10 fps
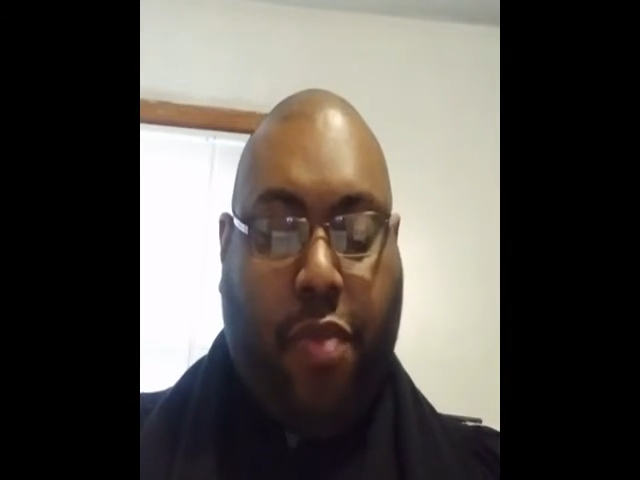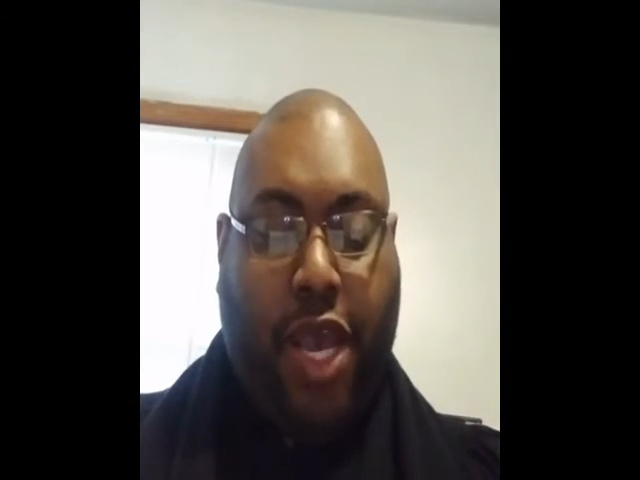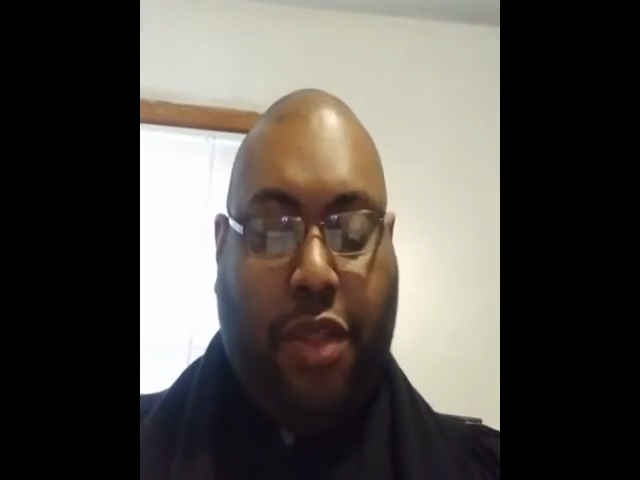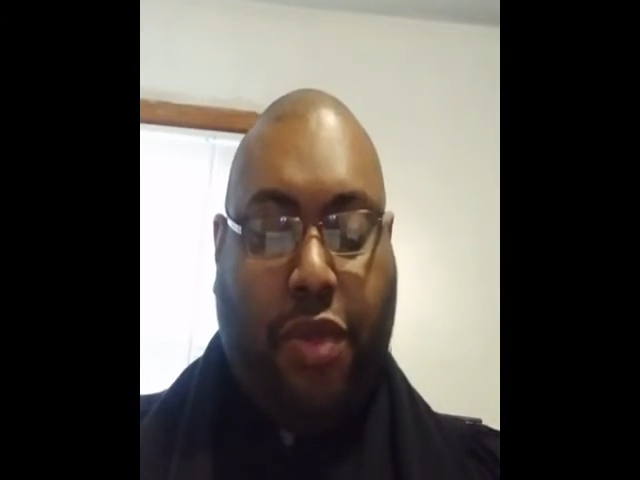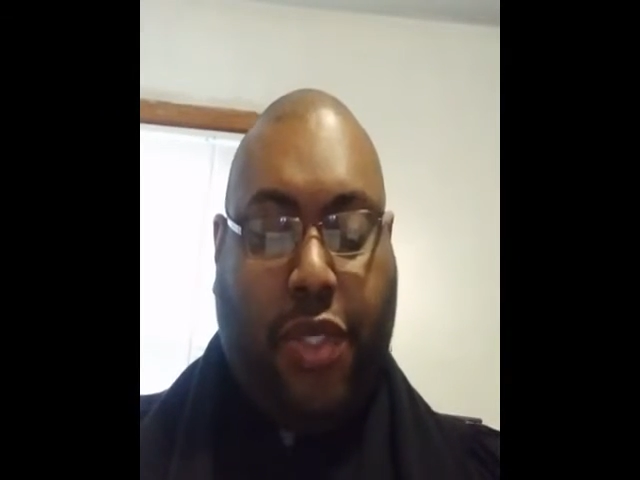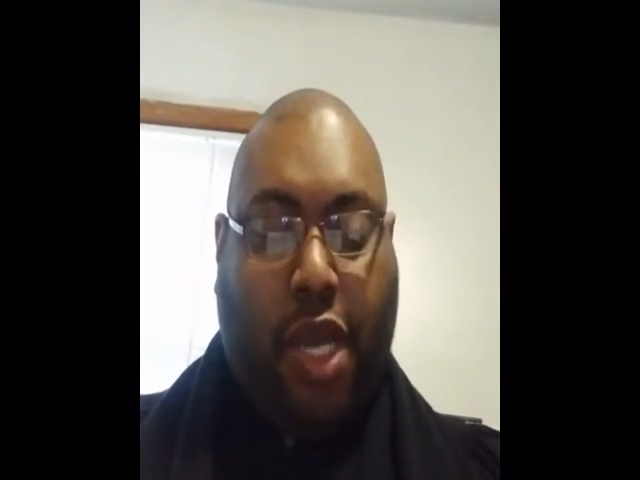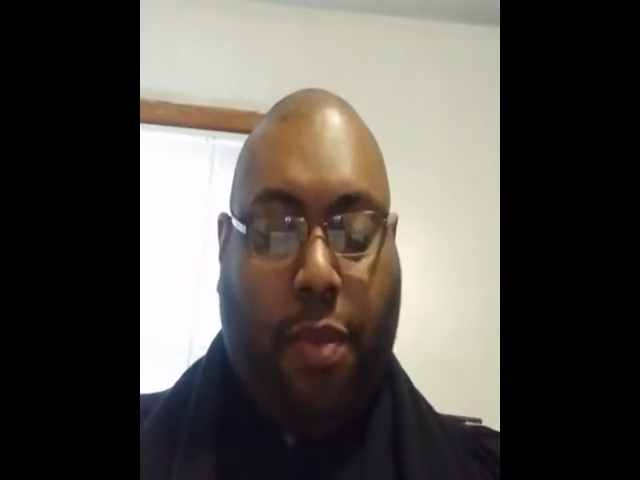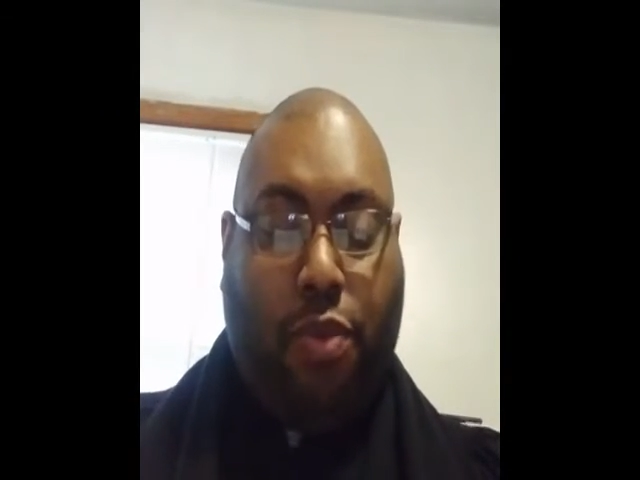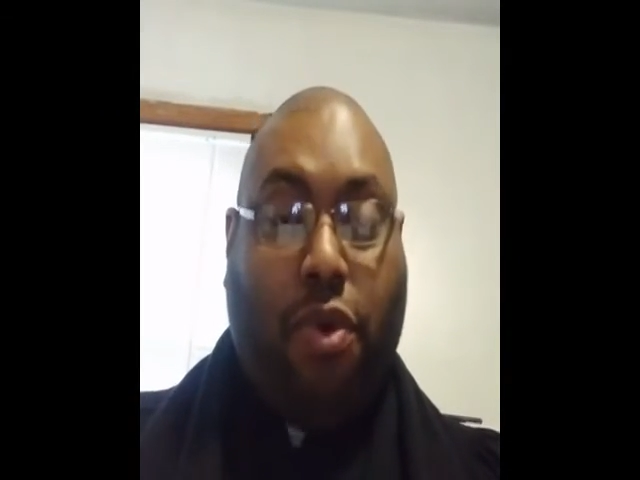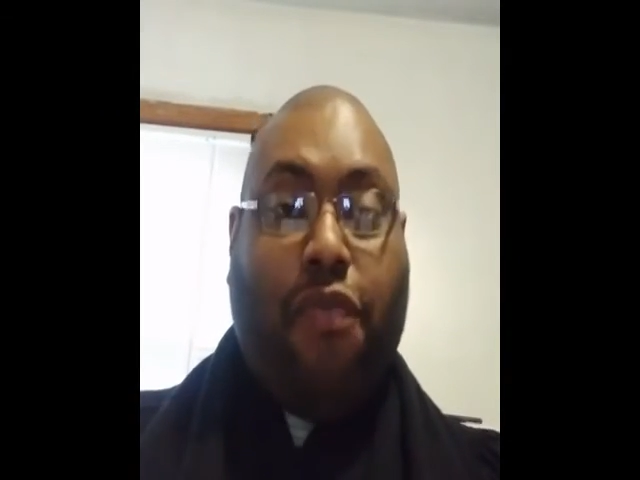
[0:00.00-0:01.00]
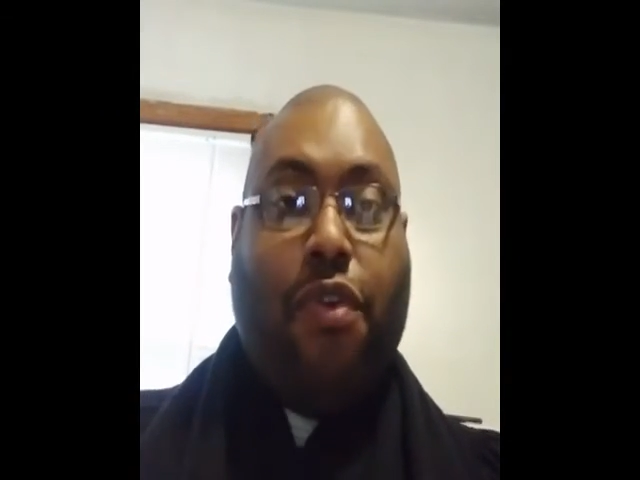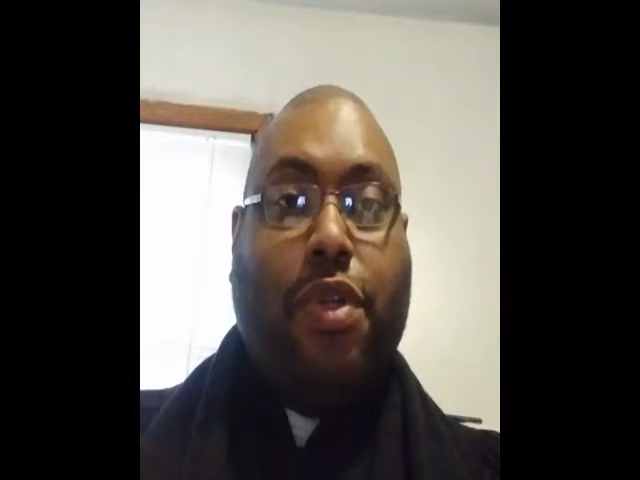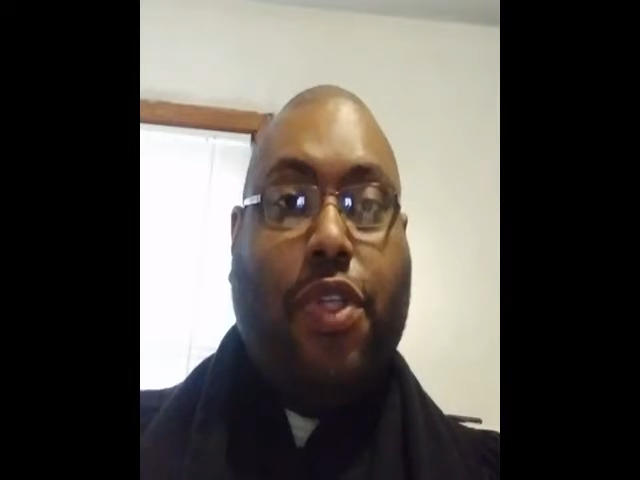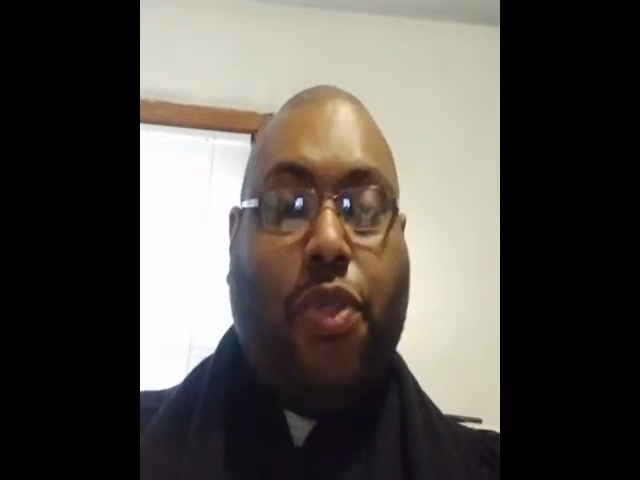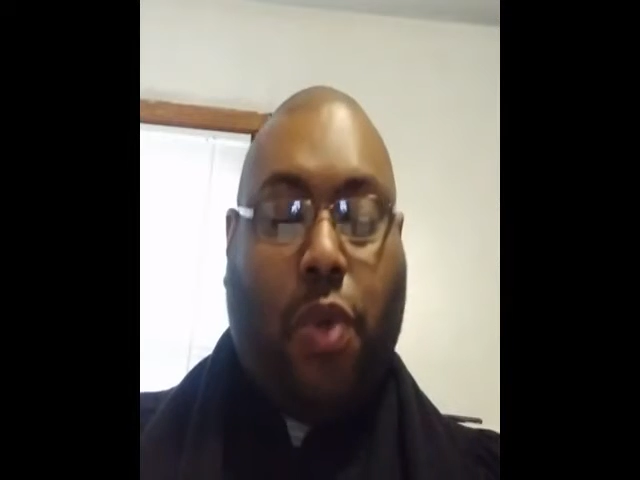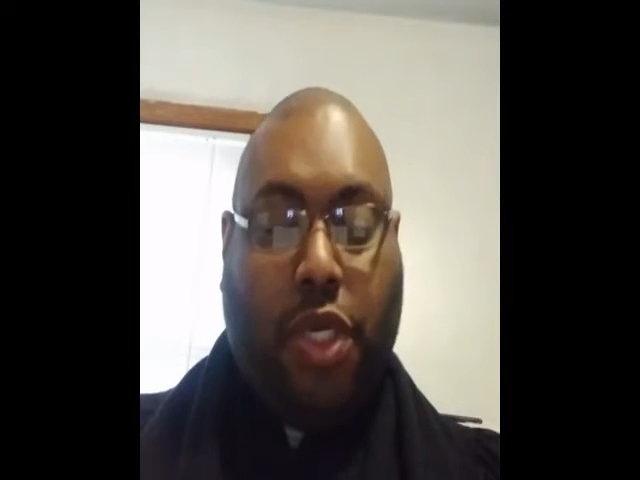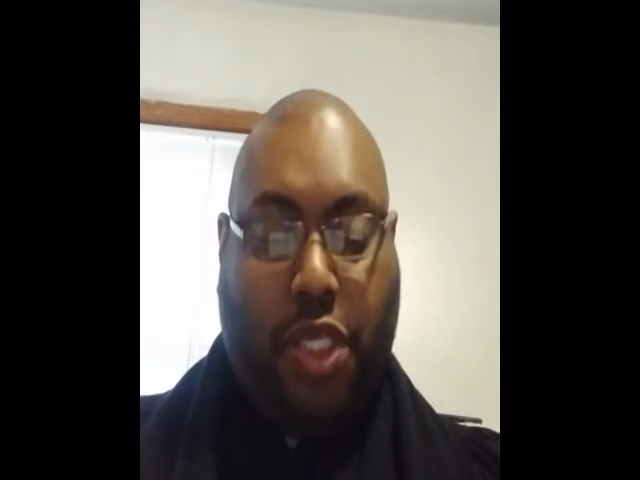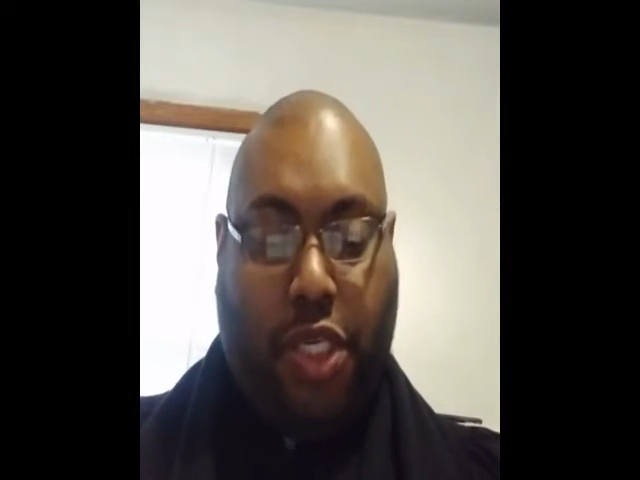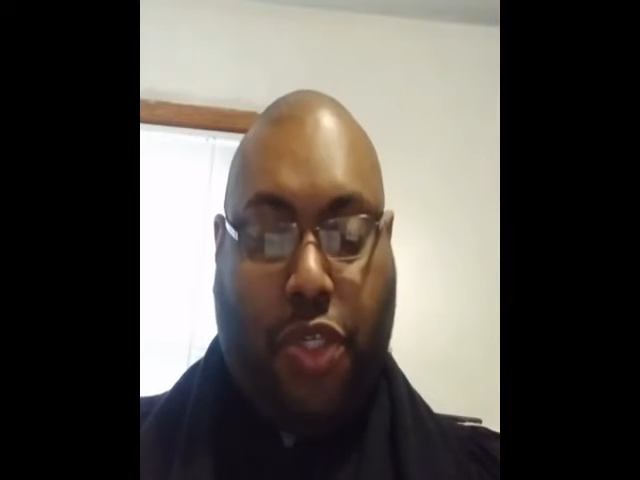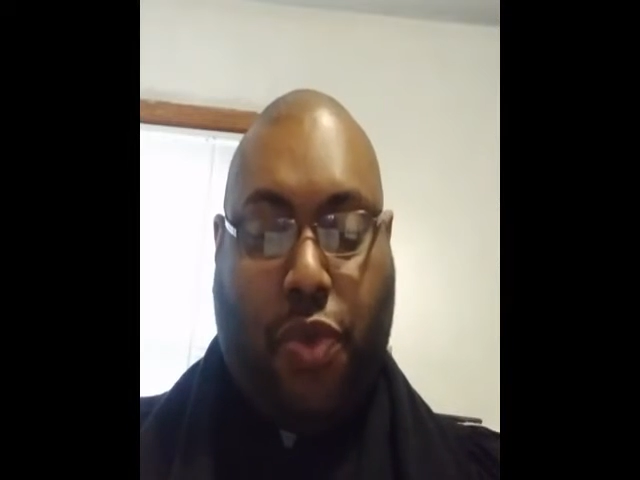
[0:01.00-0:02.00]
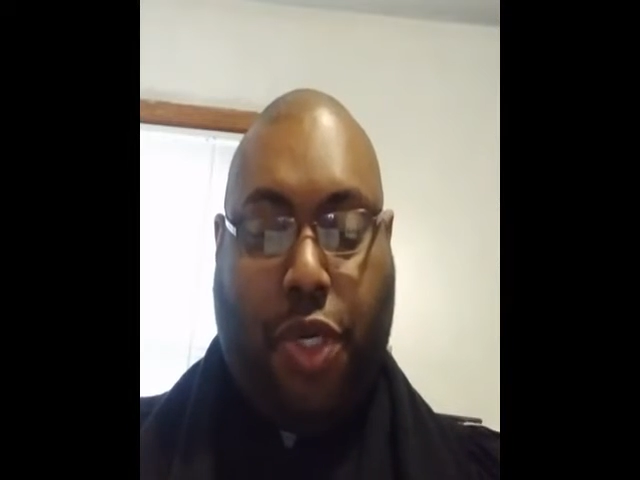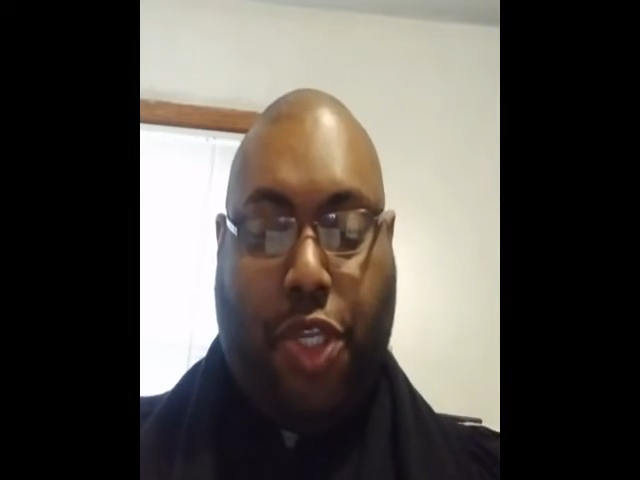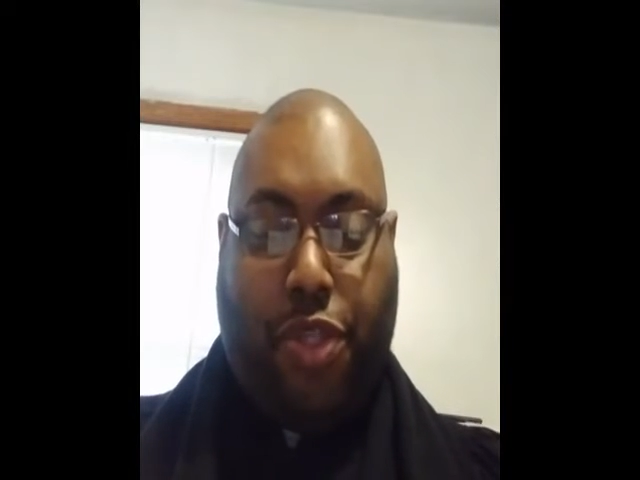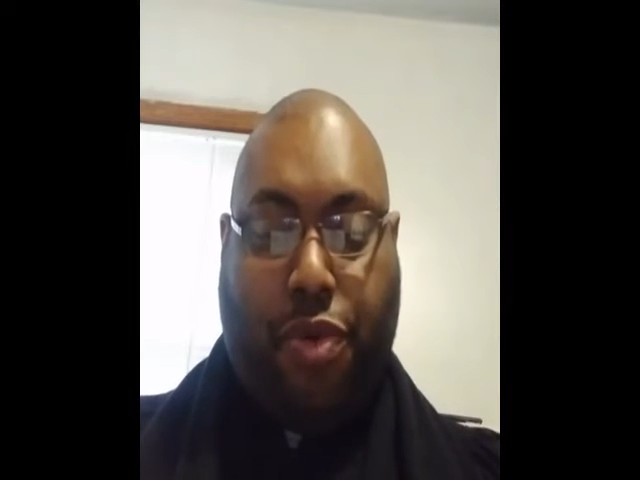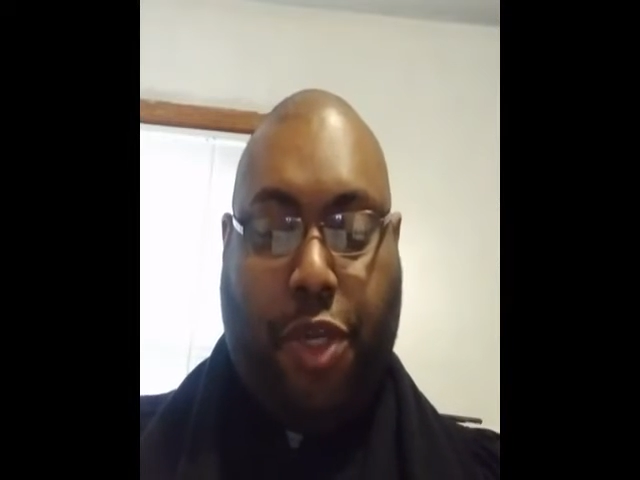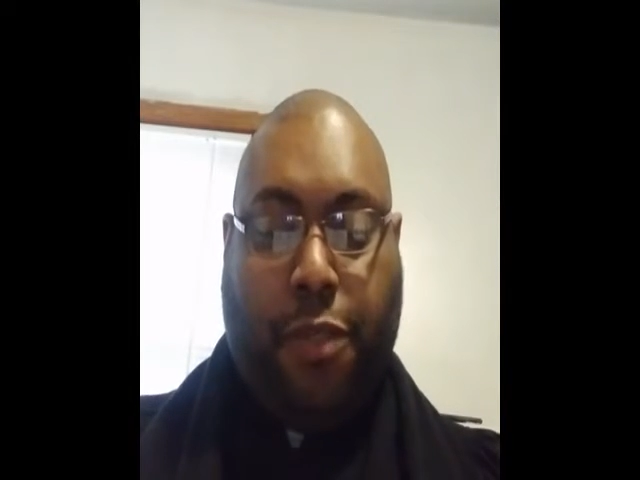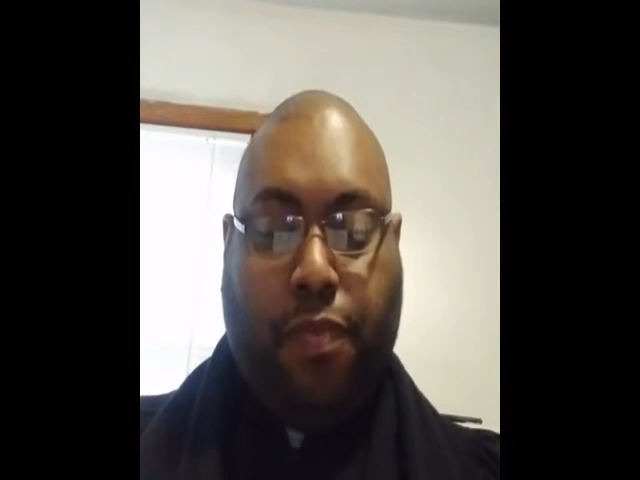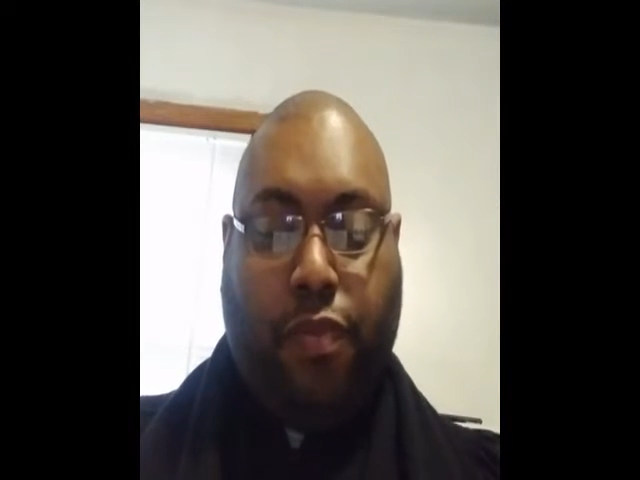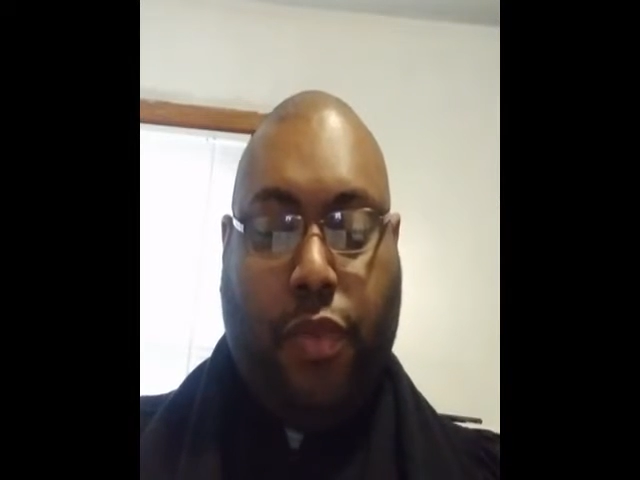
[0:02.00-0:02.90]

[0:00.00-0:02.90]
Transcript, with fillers: Matthew chapter 1, verses 20 to 23.